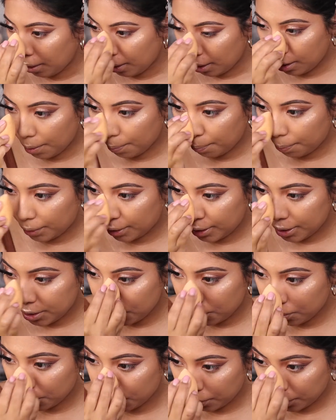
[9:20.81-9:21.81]
It
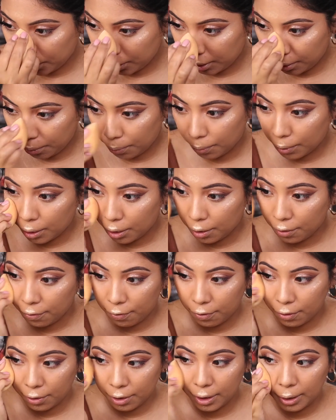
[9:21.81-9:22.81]
blends really well
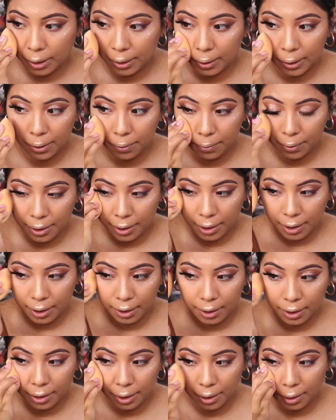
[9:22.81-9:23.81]
for a liquid
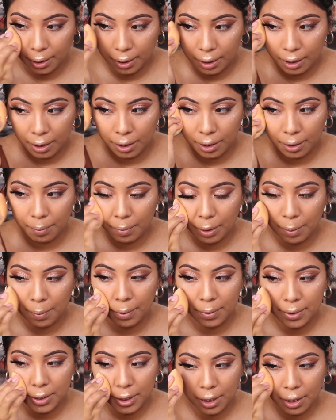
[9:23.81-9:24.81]
highlight. I'm
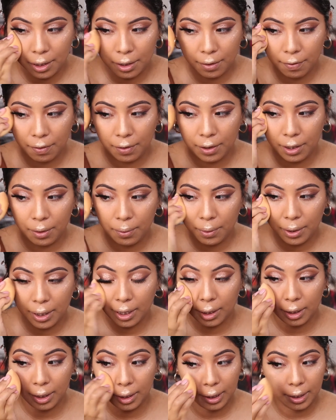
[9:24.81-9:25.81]
always scared of the liquid
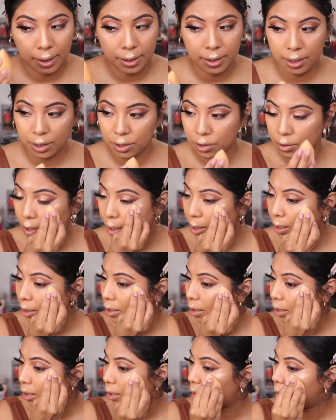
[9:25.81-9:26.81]
highlight because I
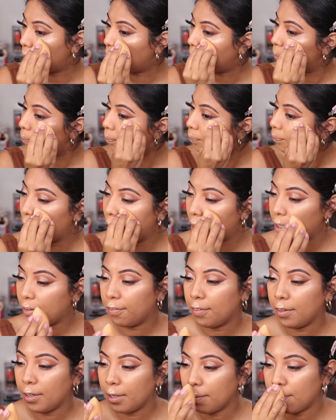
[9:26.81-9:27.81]
tried the
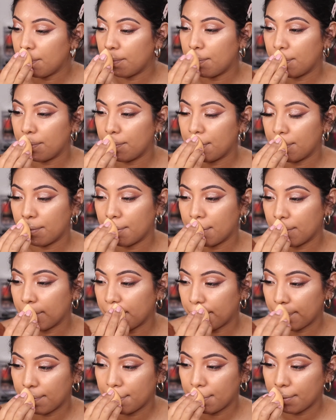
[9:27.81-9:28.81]
Benefit,
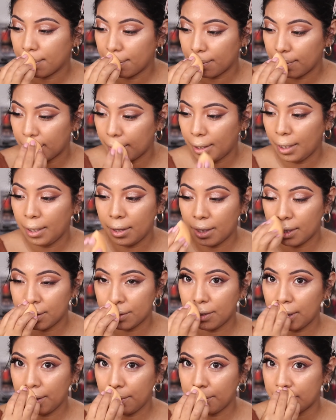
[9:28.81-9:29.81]
and
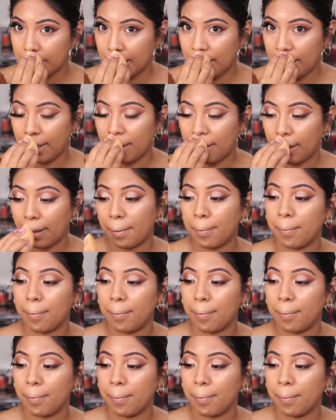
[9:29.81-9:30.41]
that's why I was like